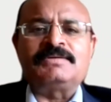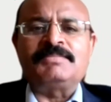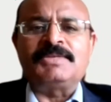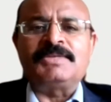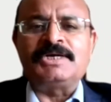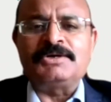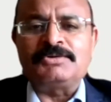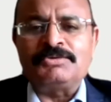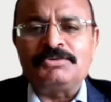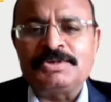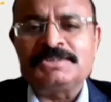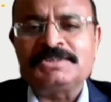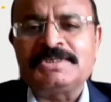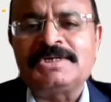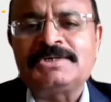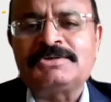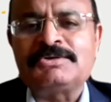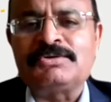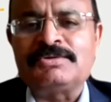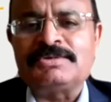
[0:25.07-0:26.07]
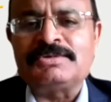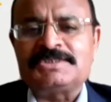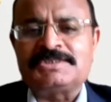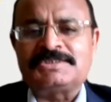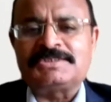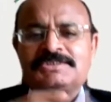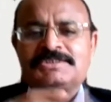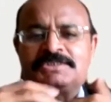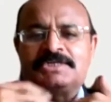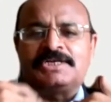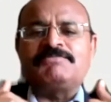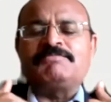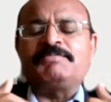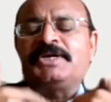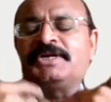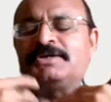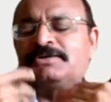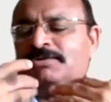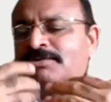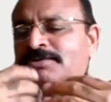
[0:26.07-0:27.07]
undergoing that course. It's a
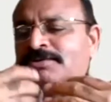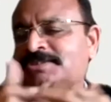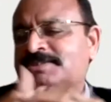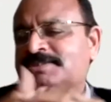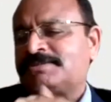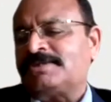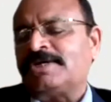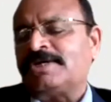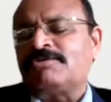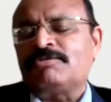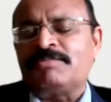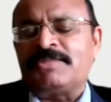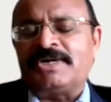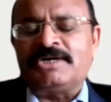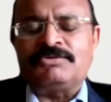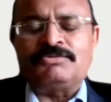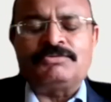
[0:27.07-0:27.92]
self-paid course out of my own